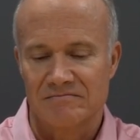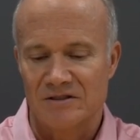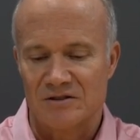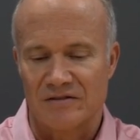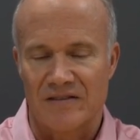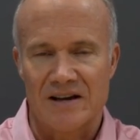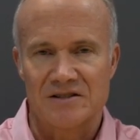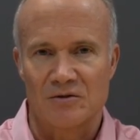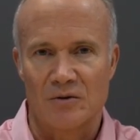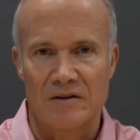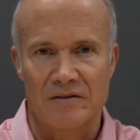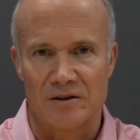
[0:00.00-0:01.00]
there's a vast
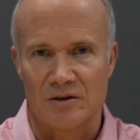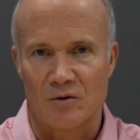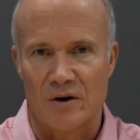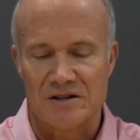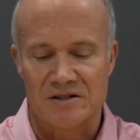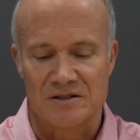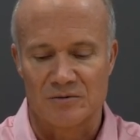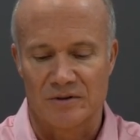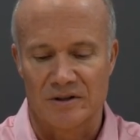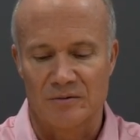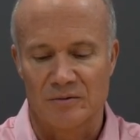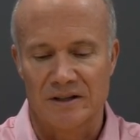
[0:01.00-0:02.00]
array of other questions,
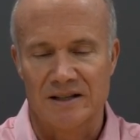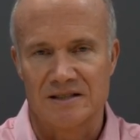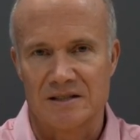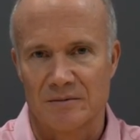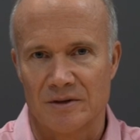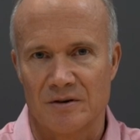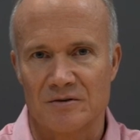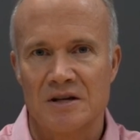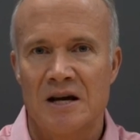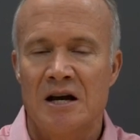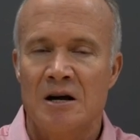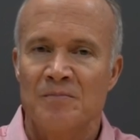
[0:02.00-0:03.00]
and we'll hit some of those,
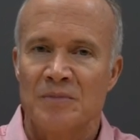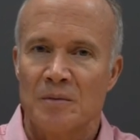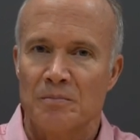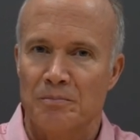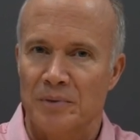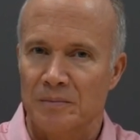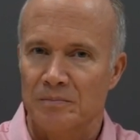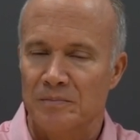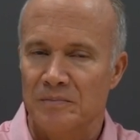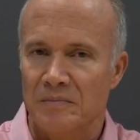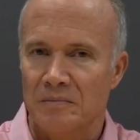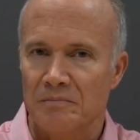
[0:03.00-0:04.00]
but
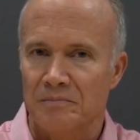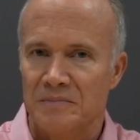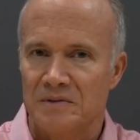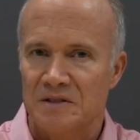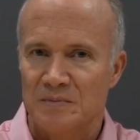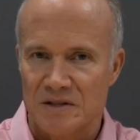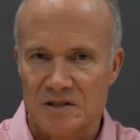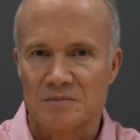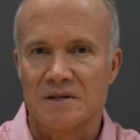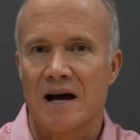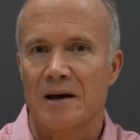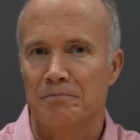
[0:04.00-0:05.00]
spend some
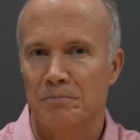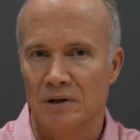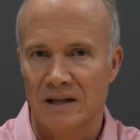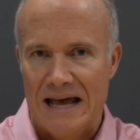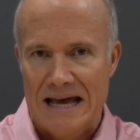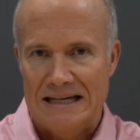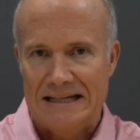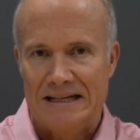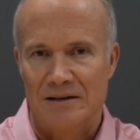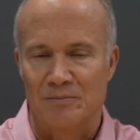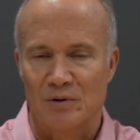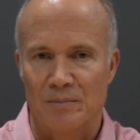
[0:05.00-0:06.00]
time planning
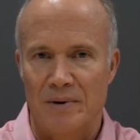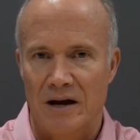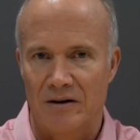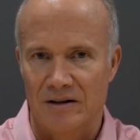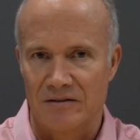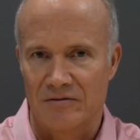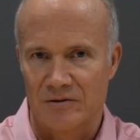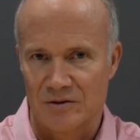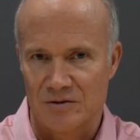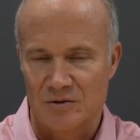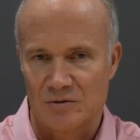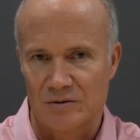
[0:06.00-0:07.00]
and preparing for the
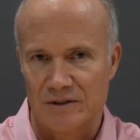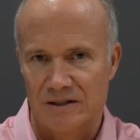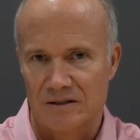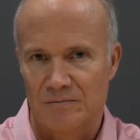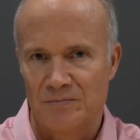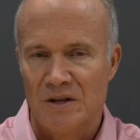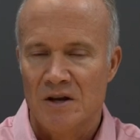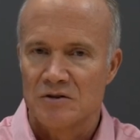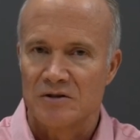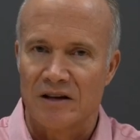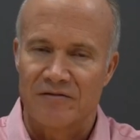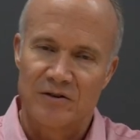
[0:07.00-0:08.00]
school year.
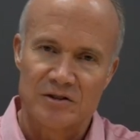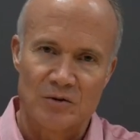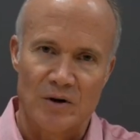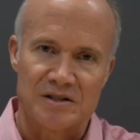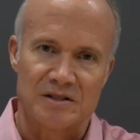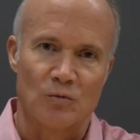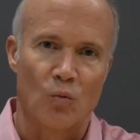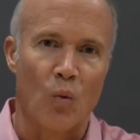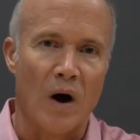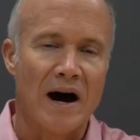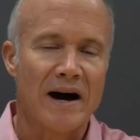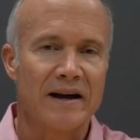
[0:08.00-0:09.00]
So that first question,
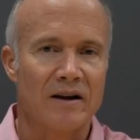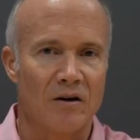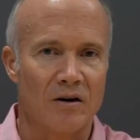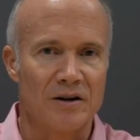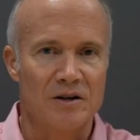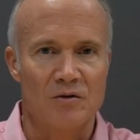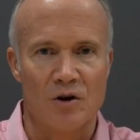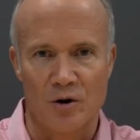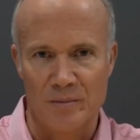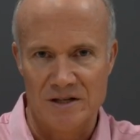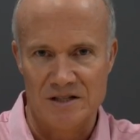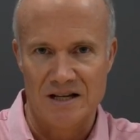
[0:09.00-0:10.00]
why are you
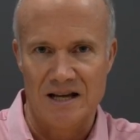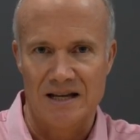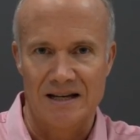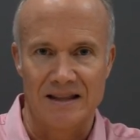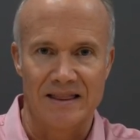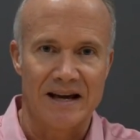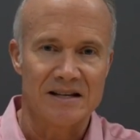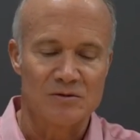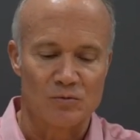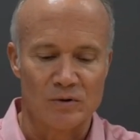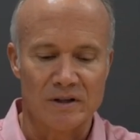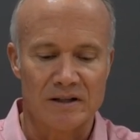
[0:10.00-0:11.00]
home educating? That's
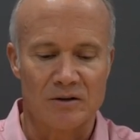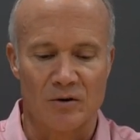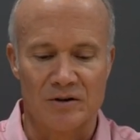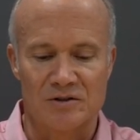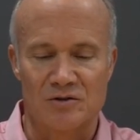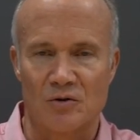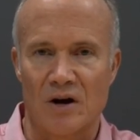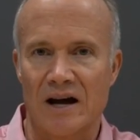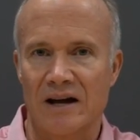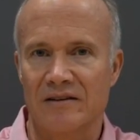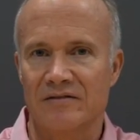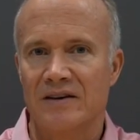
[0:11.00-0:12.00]
really going to
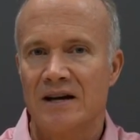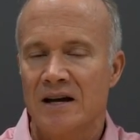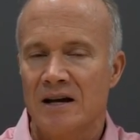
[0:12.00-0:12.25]
drive